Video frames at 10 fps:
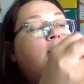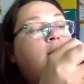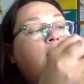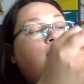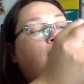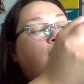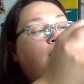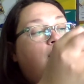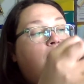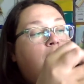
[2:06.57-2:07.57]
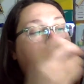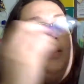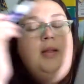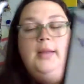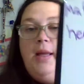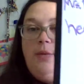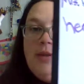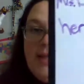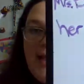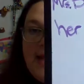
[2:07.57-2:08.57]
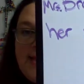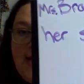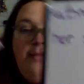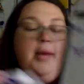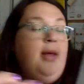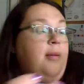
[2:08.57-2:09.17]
two like we did last time.